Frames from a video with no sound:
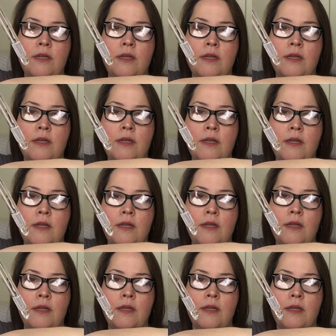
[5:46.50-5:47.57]

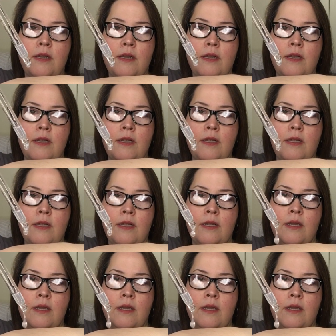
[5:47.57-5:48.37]
[no speech]